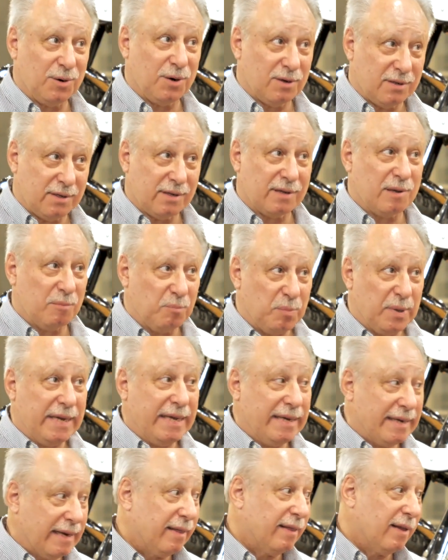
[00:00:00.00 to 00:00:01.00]
in order to
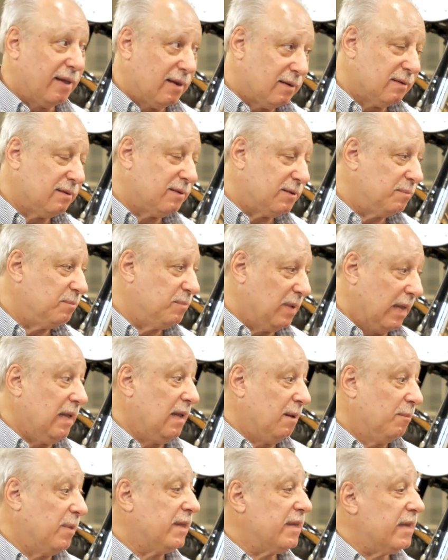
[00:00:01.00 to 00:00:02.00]
compete. And then,
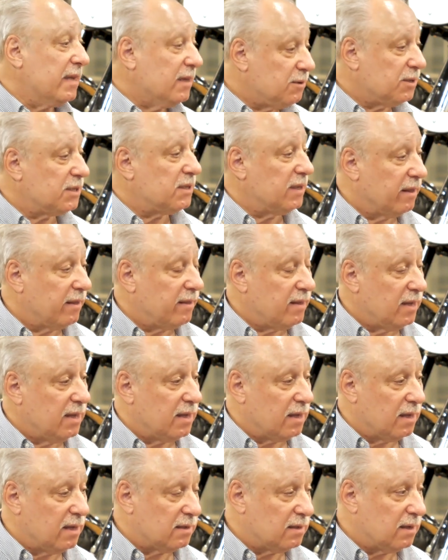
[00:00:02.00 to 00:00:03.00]
but the interesting
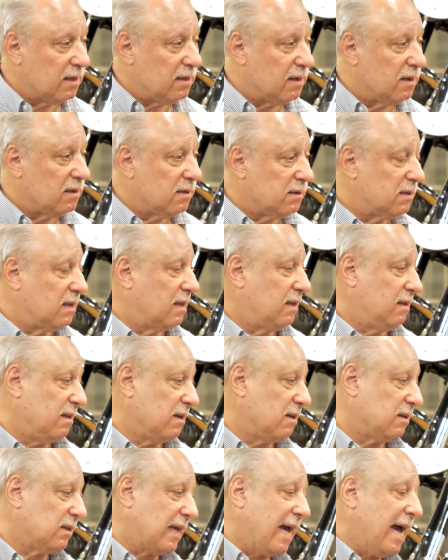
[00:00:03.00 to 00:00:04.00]
thing is that
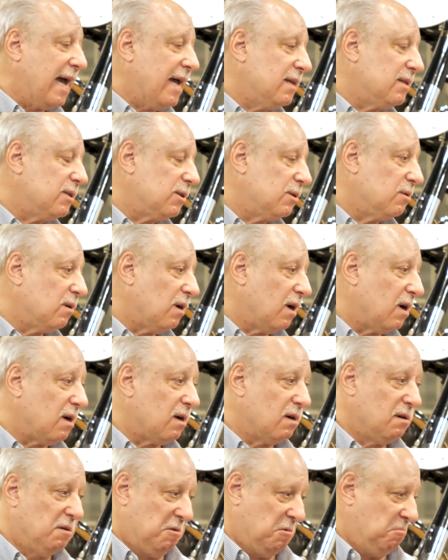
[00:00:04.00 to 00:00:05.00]
there's guys who
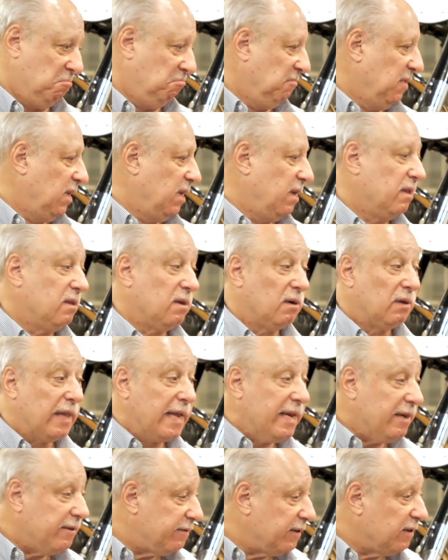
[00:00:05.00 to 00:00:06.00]
are in their
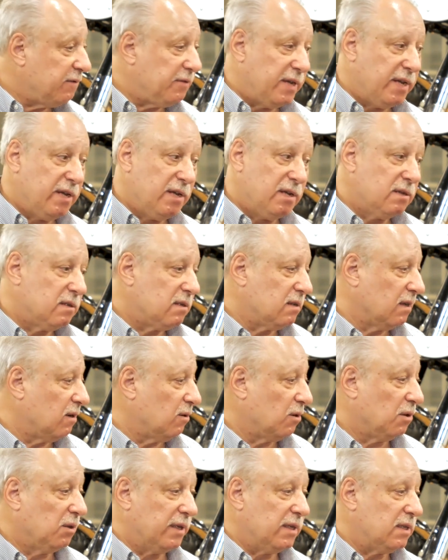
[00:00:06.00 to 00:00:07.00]
late 50s and
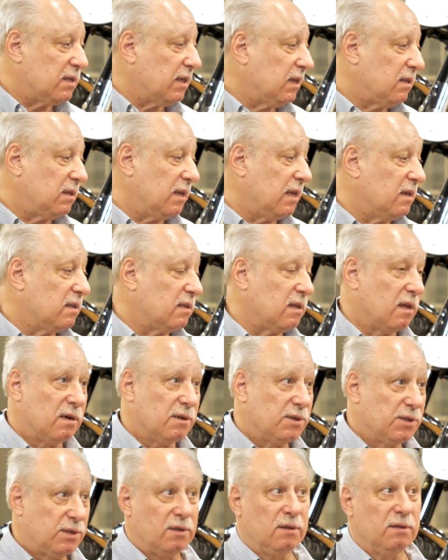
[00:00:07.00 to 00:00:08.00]
early 60s that
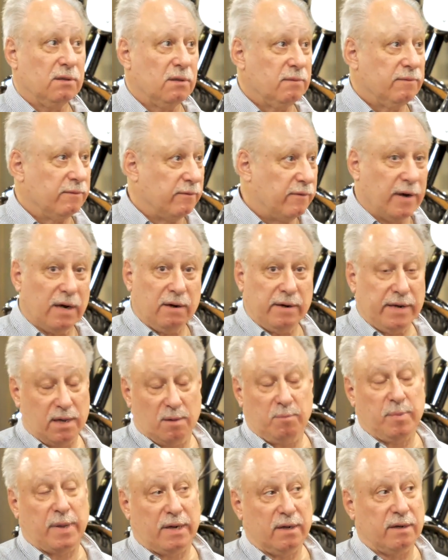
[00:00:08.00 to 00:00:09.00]
are still very
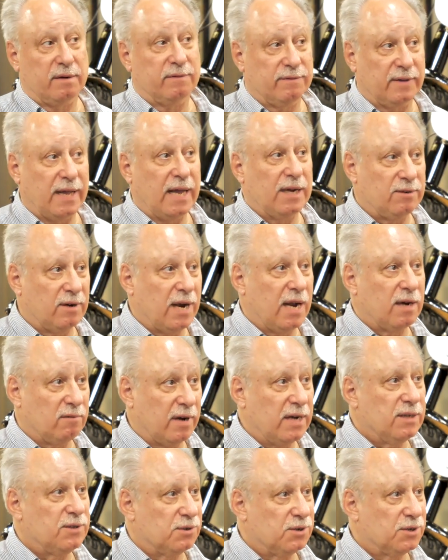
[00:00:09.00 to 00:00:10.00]
competitive flat track
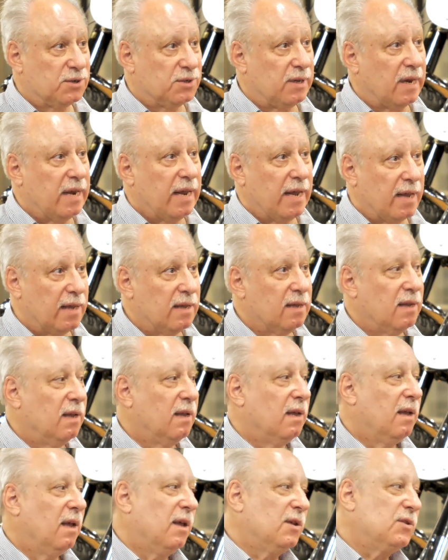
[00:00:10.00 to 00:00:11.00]
racers today.
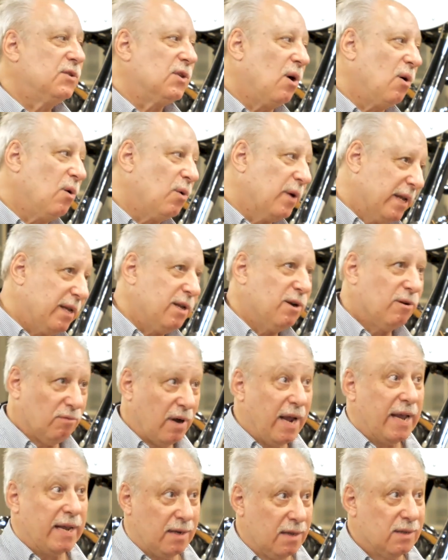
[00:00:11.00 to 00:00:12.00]
So you're
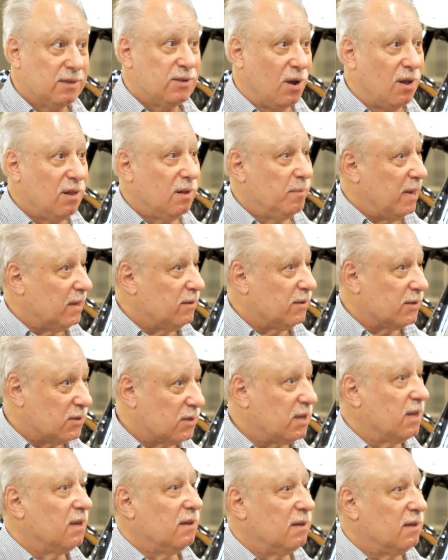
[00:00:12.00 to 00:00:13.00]
right, it's all about the
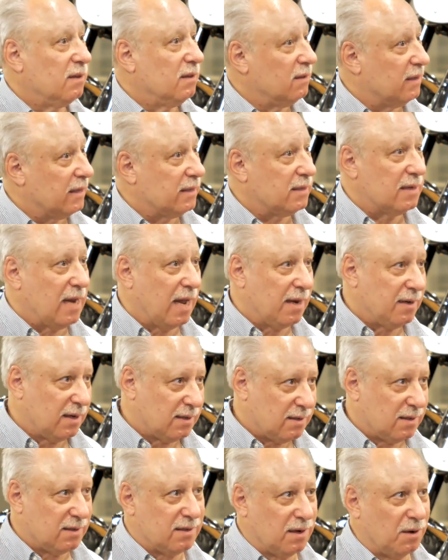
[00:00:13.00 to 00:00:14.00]
skill, it's not
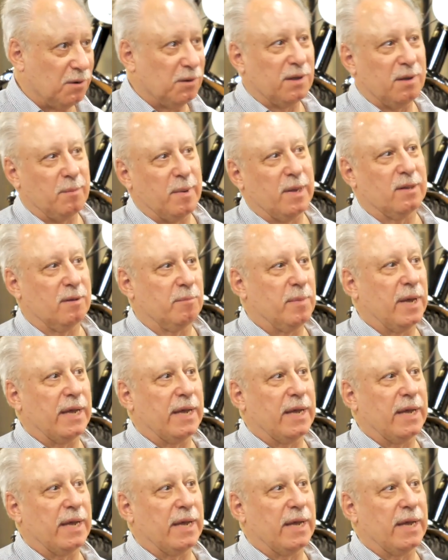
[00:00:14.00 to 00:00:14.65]
necessarily about the